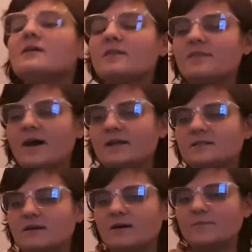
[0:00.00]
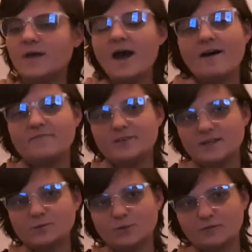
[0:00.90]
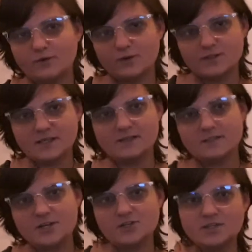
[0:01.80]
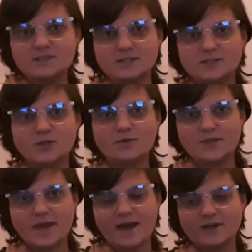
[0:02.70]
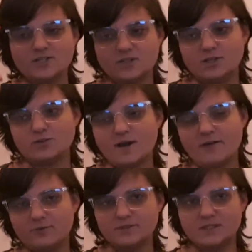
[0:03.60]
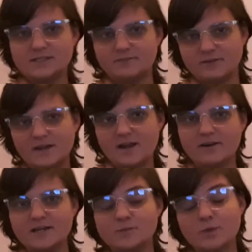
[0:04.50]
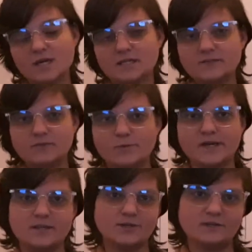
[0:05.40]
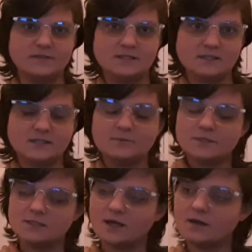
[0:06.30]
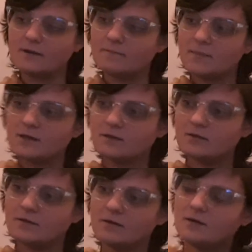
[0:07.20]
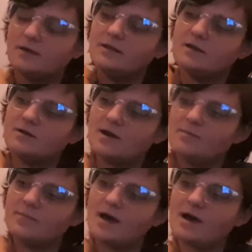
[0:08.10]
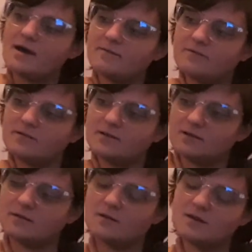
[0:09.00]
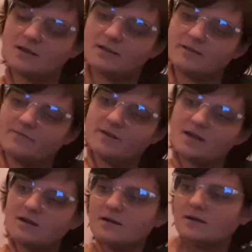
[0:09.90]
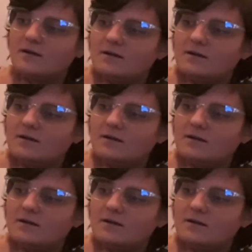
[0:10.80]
that have these referral sensations, and so they actually travel to different areas because of the way the nervous system is set up. And then you come back for the levator,